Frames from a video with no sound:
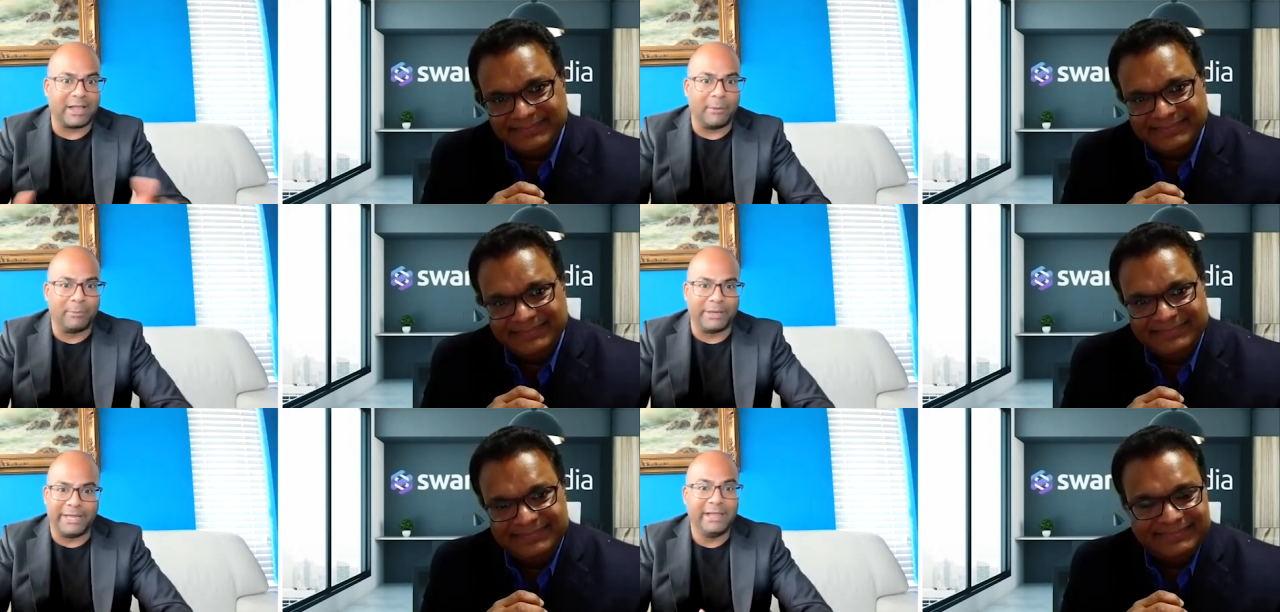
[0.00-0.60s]

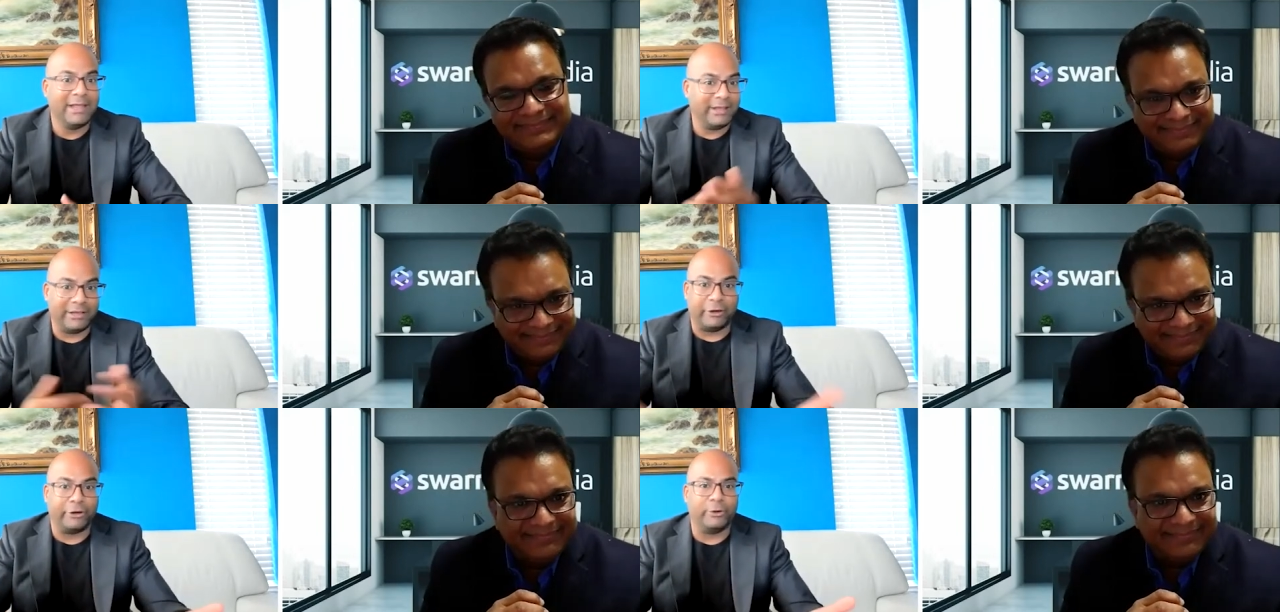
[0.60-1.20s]
Speaker 1: company
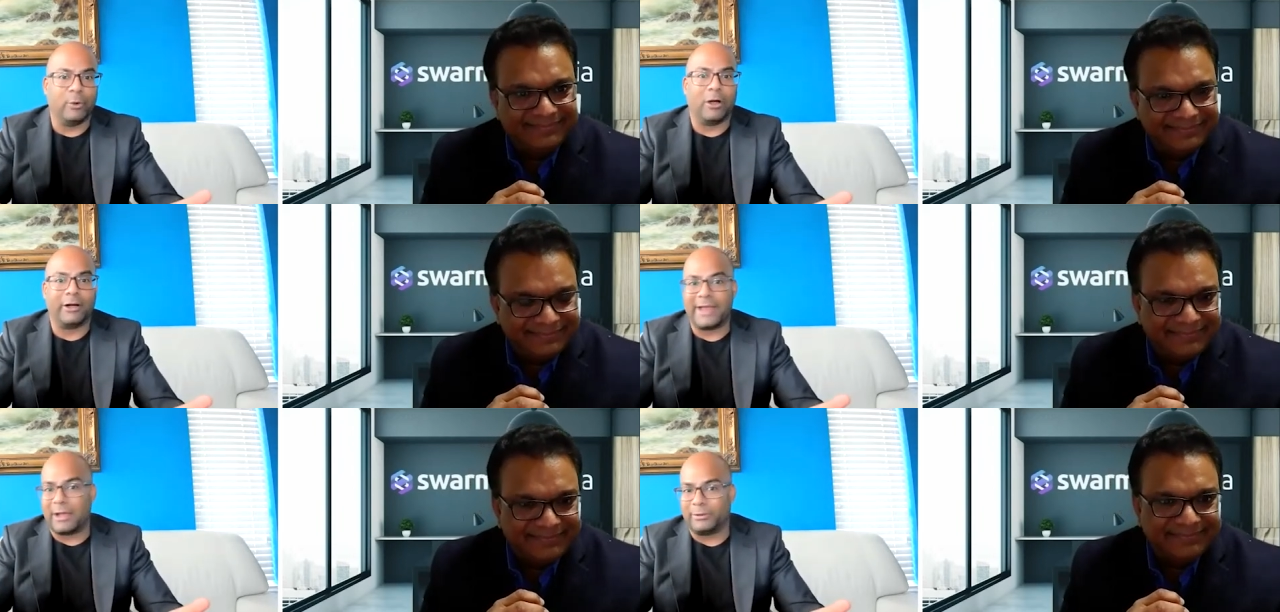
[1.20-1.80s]
here you are
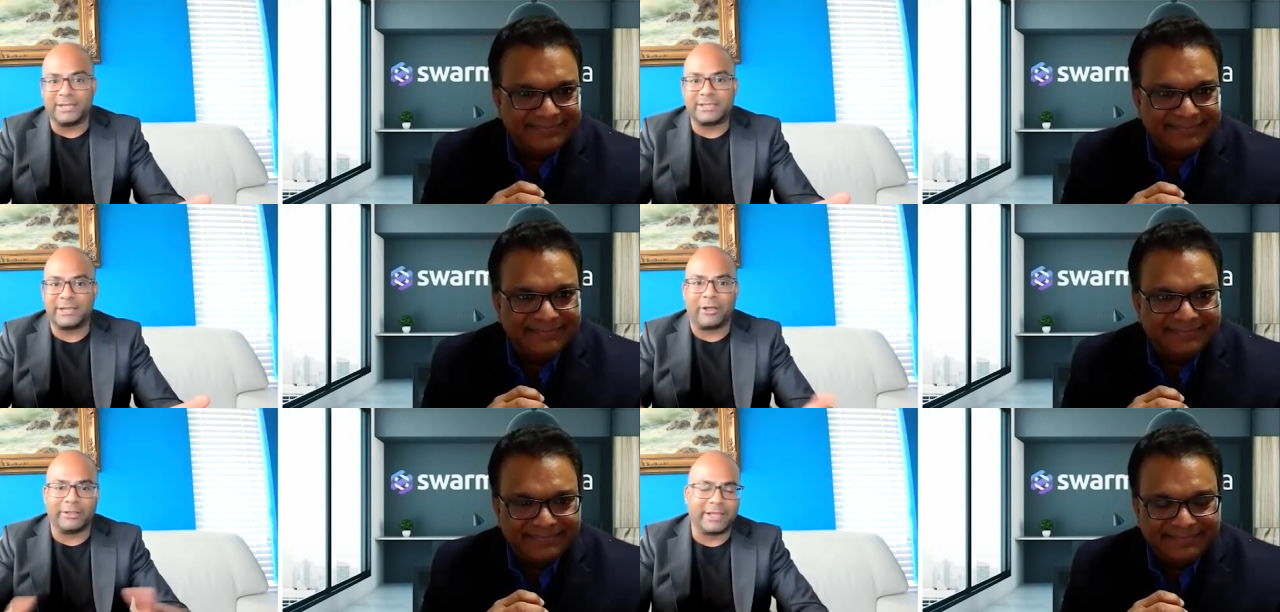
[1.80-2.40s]
now listed
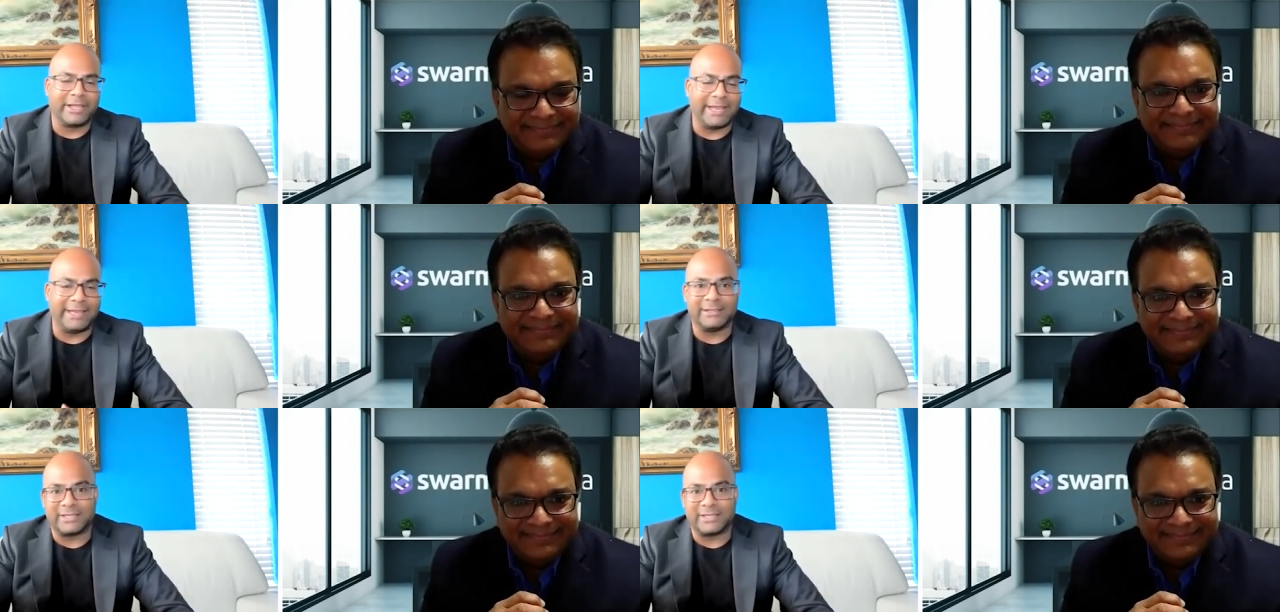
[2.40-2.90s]
on the Canadian